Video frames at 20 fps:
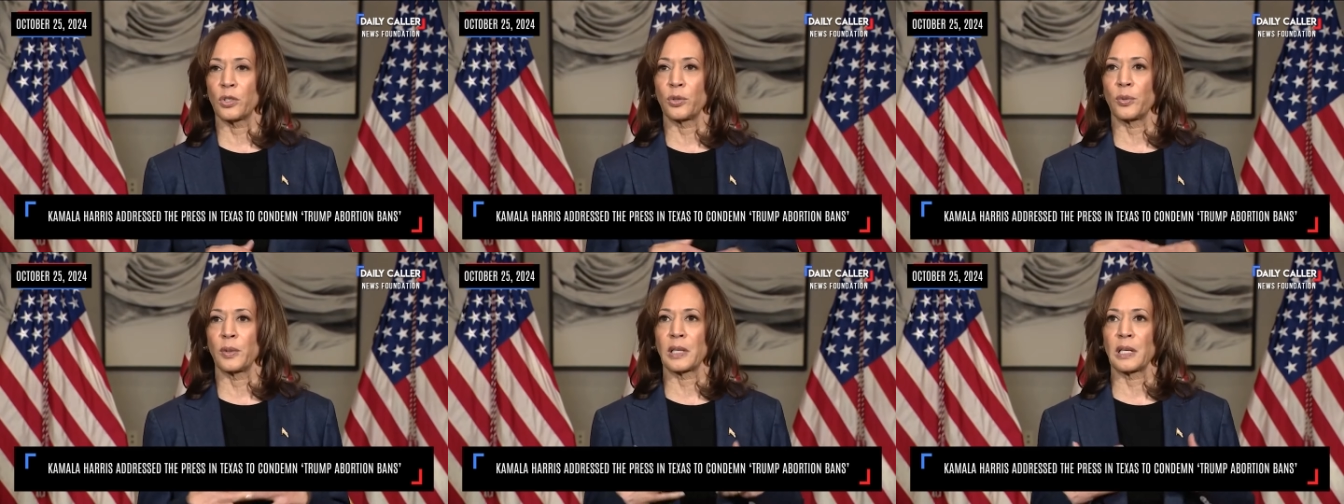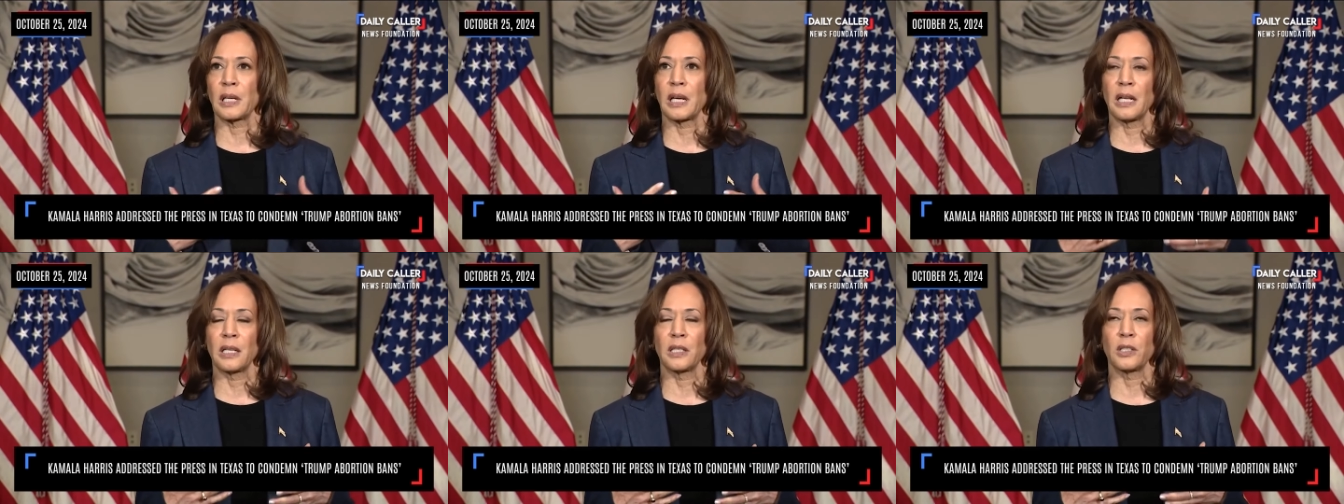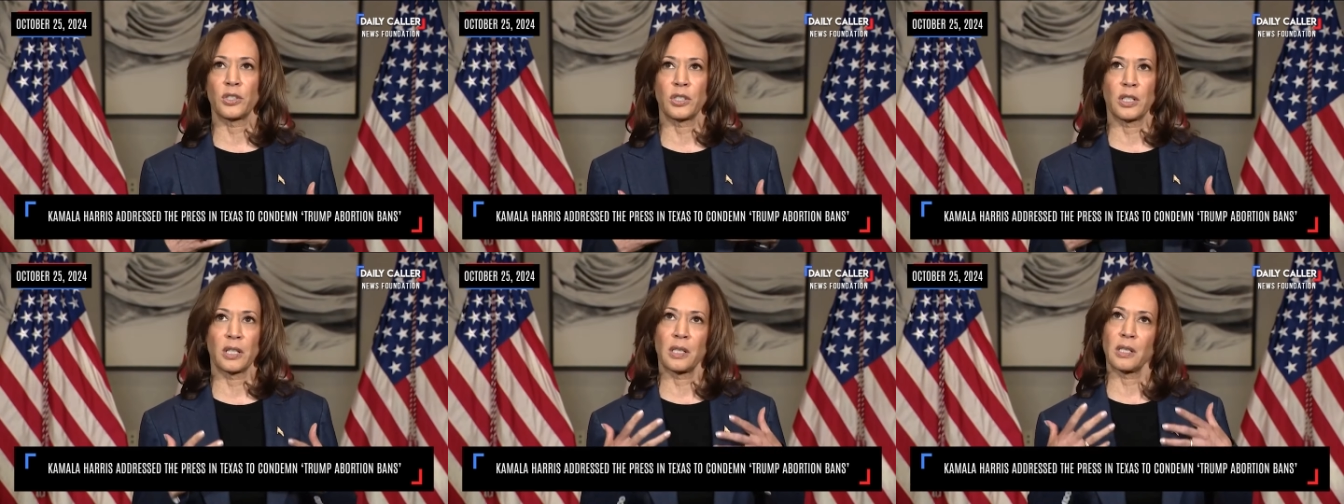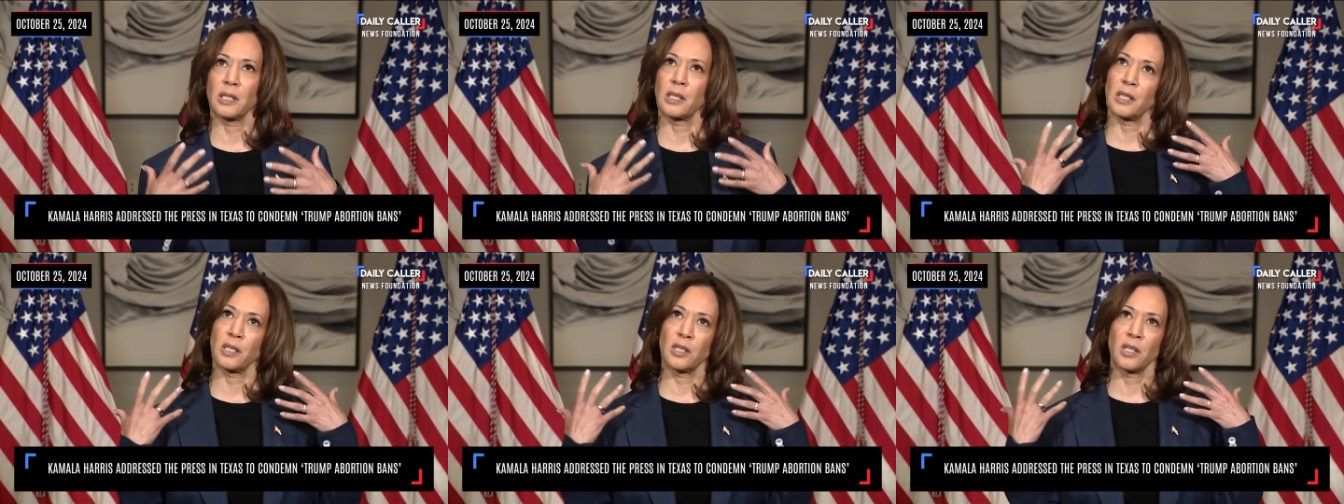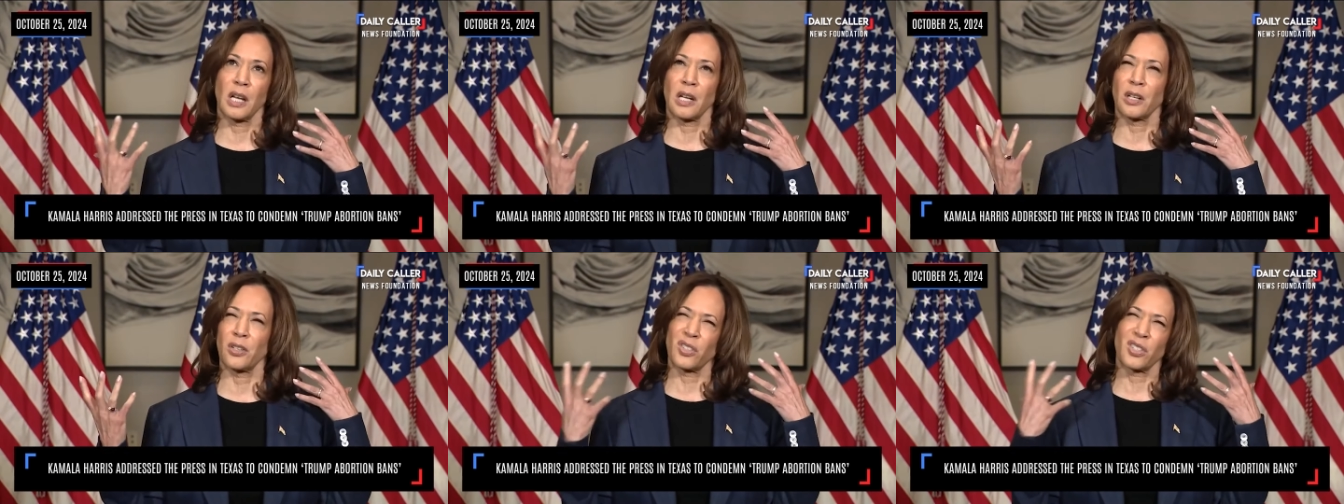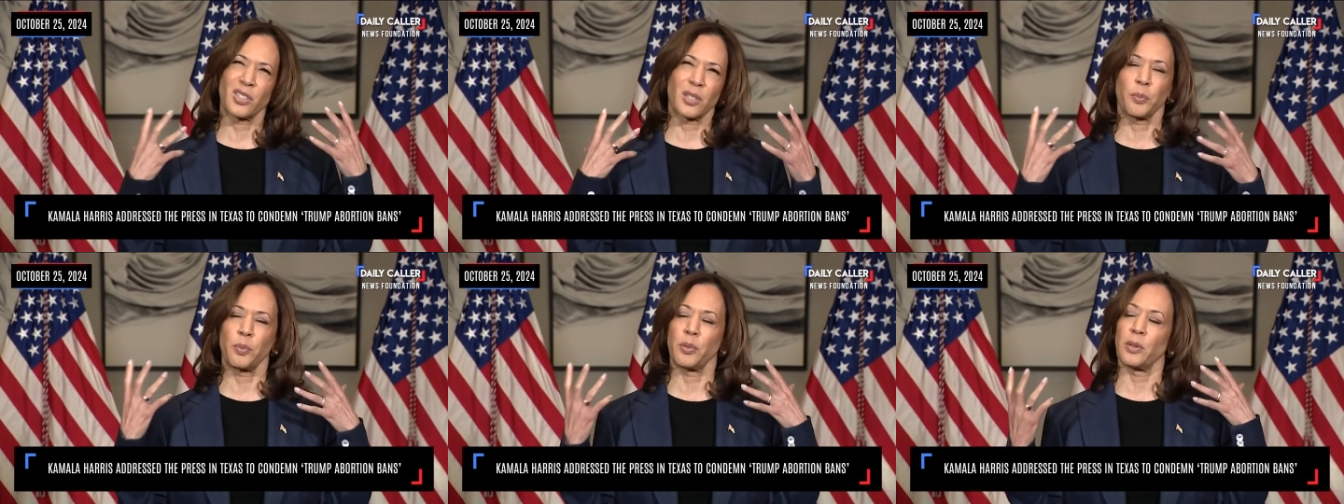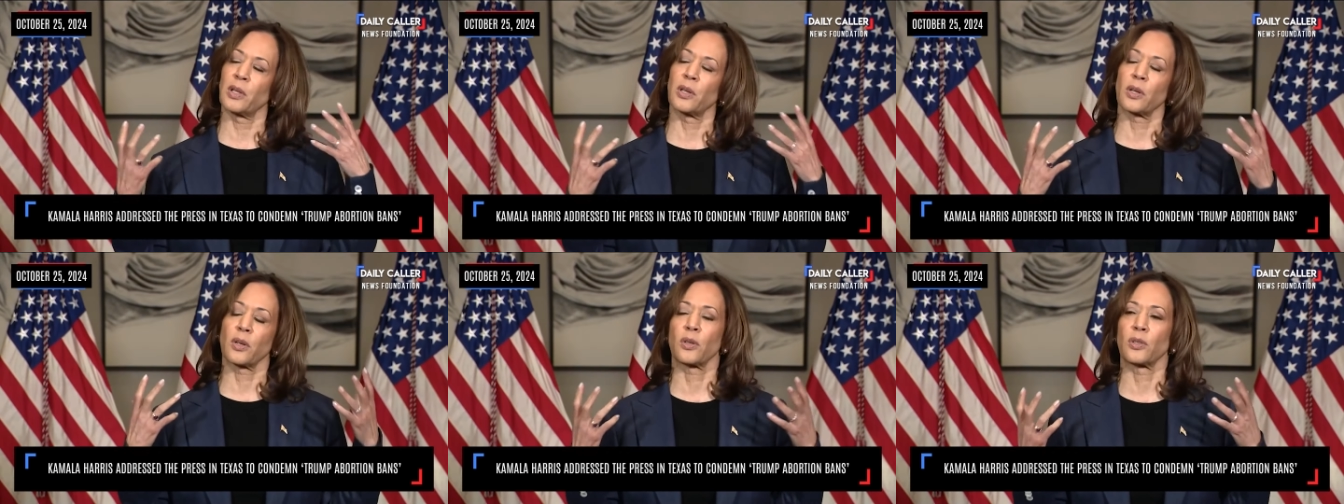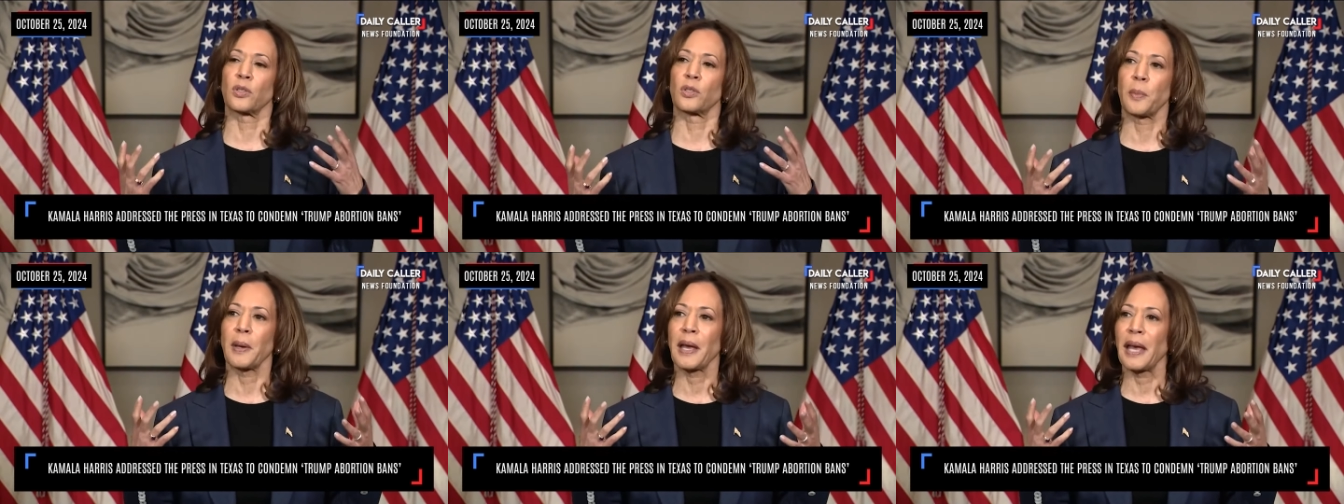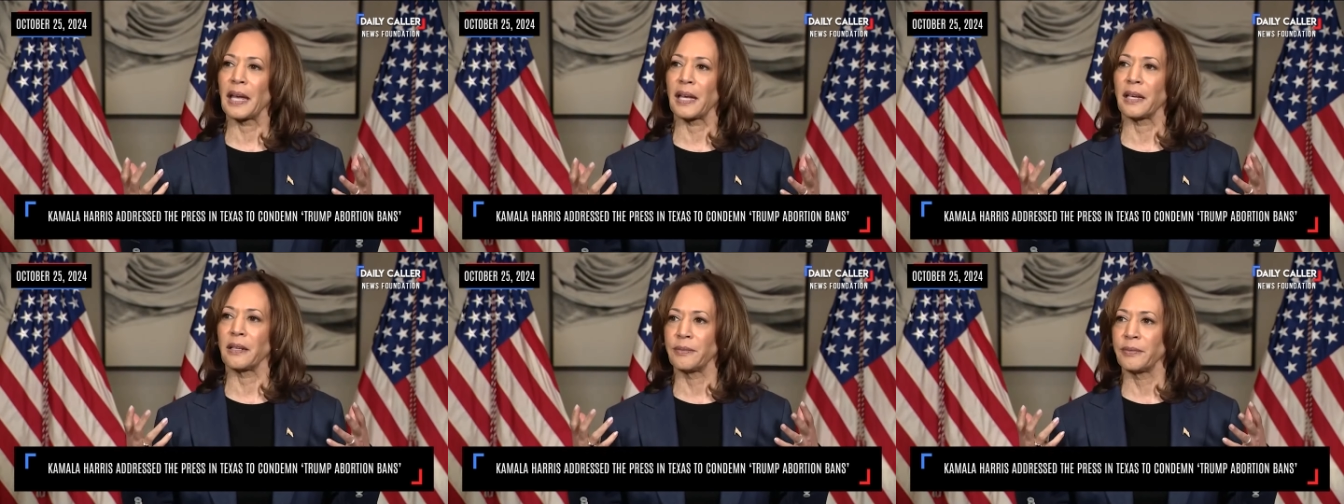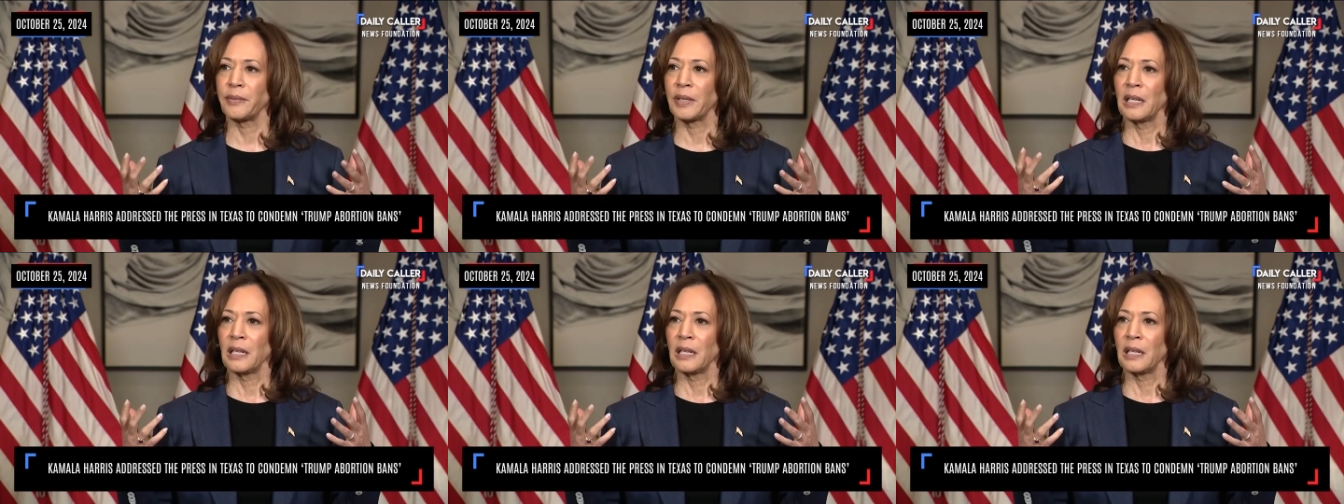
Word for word: to acknowledge that this is not just a political debate.